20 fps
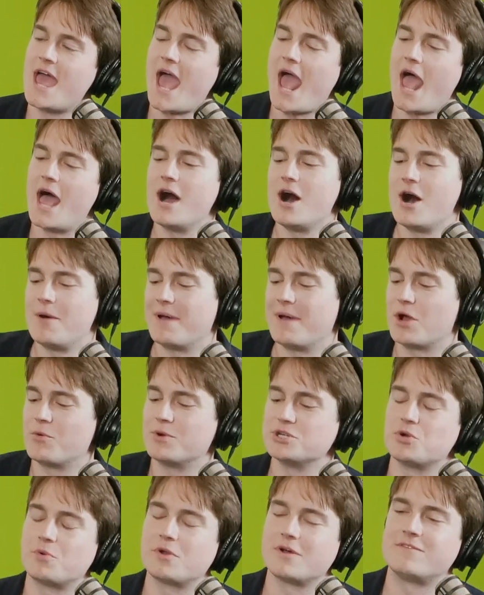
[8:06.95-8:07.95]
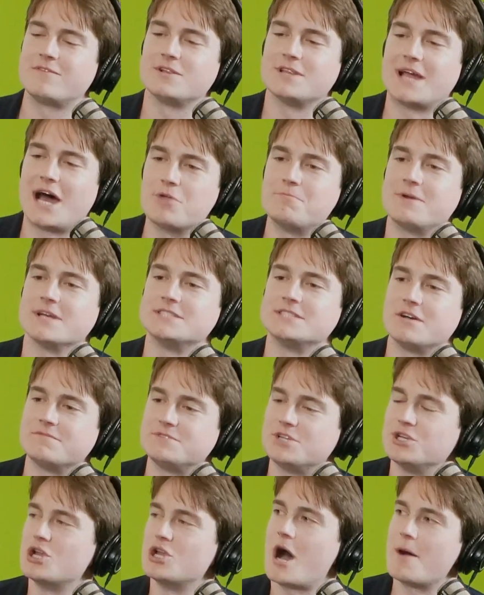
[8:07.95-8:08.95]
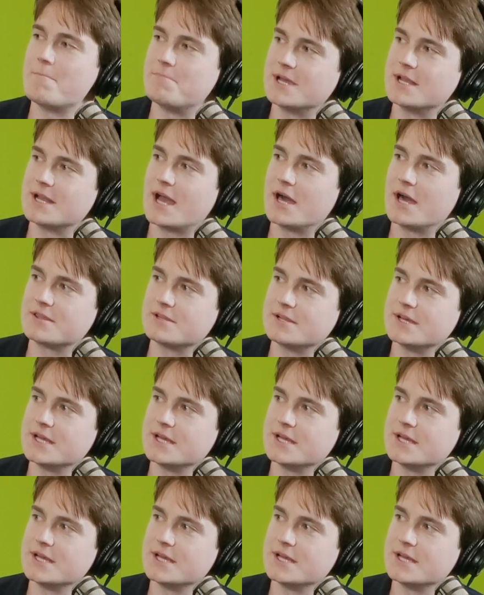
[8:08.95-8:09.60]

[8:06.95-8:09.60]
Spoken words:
And I wish I would have allowed myself to not be an athlete.